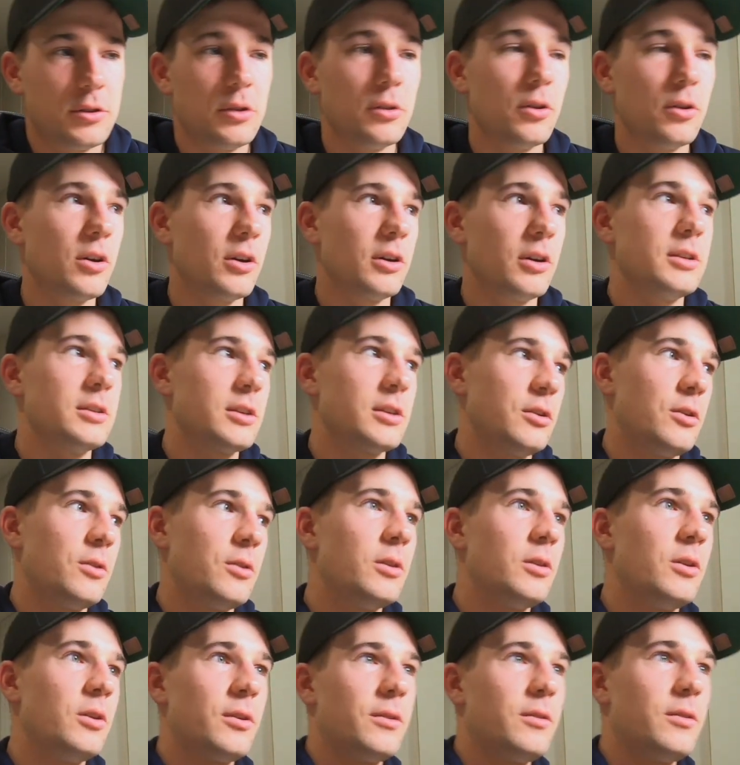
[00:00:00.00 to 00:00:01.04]
too long because I know a
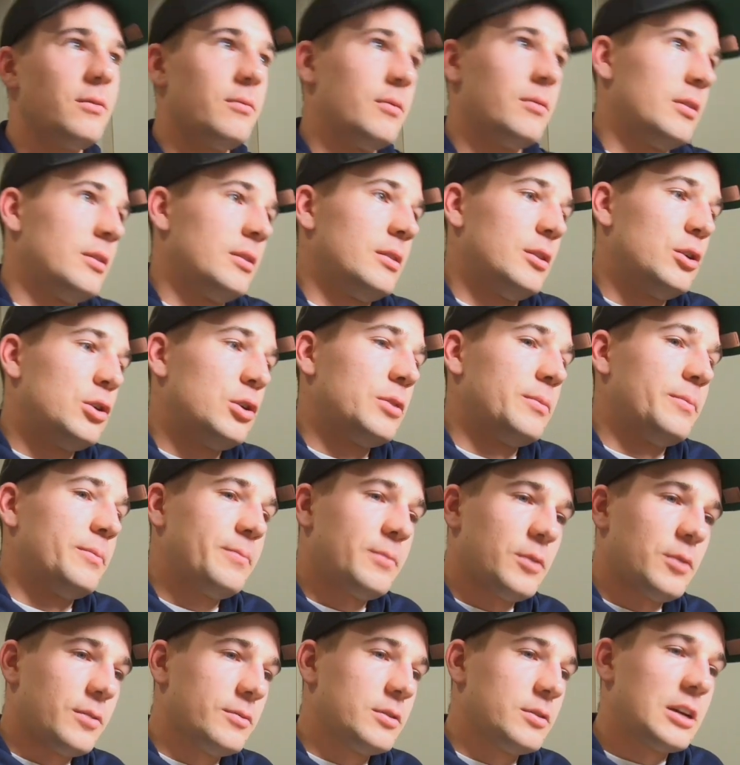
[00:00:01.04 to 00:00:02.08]
lot
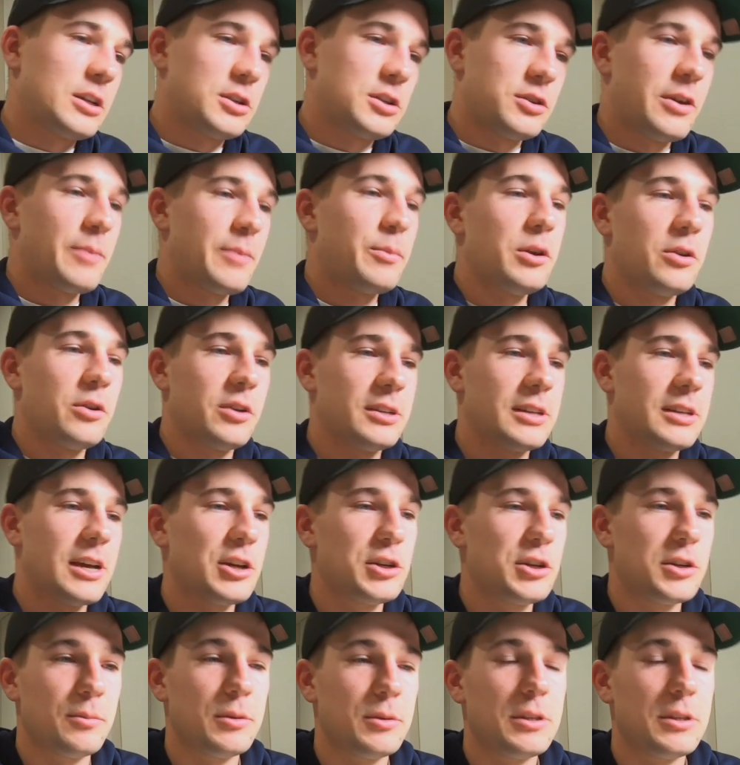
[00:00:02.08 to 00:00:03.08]
of conversation around periodization,